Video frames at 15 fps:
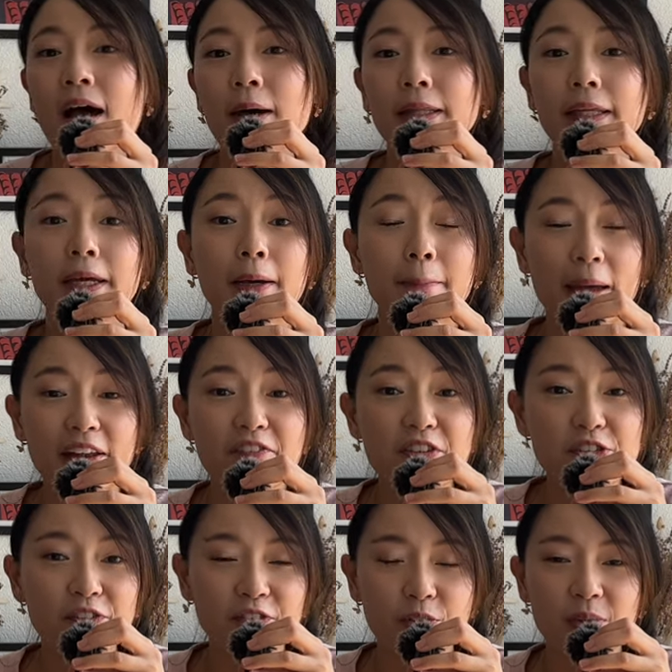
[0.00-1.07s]
the benefits
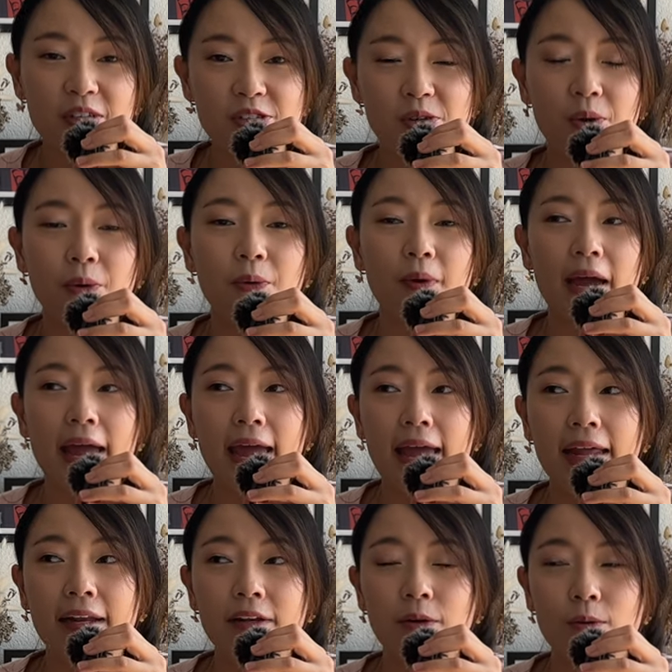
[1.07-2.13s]
of doing so,
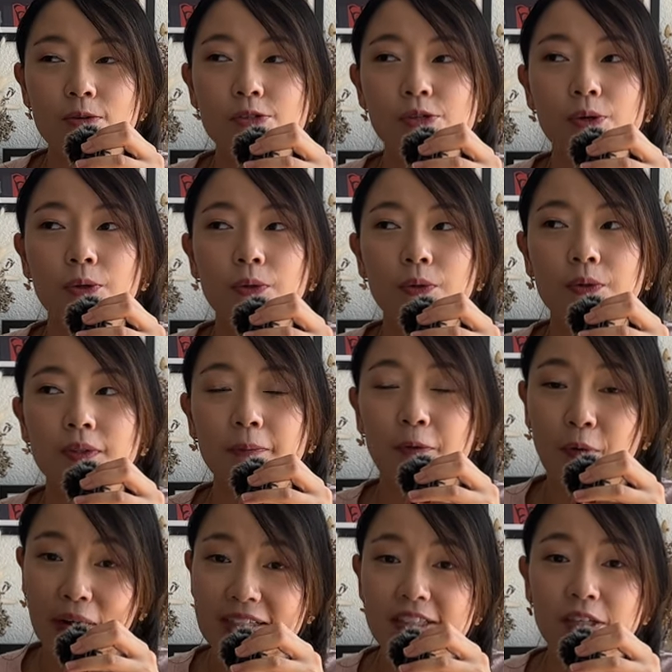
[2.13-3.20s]
and also the
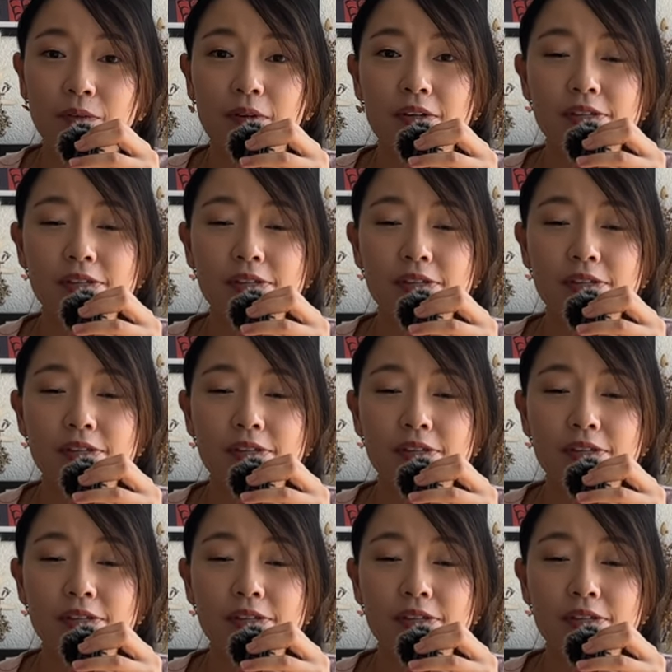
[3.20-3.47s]
criteria,